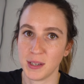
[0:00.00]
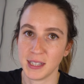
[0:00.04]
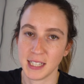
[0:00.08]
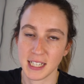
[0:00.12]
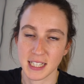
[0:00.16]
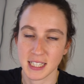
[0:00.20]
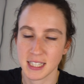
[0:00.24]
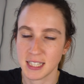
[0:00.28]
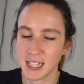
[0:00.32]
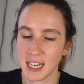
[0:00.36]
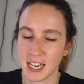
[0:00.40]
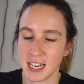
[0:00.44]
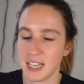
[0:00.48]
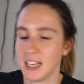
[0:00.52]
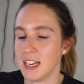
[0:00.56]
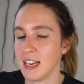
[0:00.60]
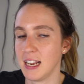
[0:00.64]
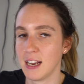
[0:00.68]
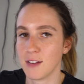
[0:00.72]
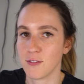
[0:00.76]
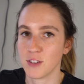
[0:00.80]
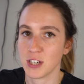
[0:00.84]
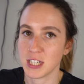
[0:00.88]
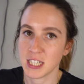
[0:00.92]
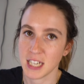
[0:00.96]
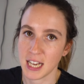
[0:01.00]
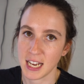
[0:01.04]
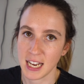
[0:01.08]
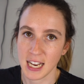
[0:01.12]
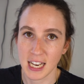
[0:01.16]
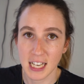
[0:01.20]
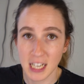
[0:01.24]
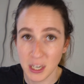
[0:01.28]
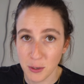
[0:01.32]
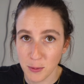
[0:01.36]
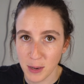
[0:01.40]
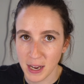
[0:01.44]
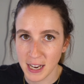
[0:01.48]
and they're seeing it every day
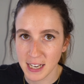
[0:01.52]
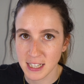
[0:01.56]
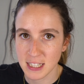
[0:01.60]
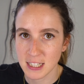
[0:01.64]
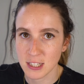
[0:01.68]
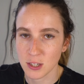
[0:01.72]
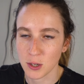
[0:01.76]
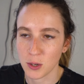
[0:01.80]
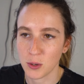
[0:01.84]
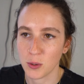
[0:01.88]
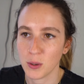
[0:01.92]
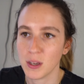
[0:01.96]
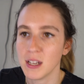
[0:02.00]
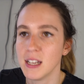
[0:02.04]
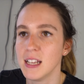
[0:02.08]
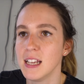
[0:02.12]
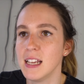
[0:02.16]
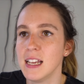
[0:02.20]
anyway, so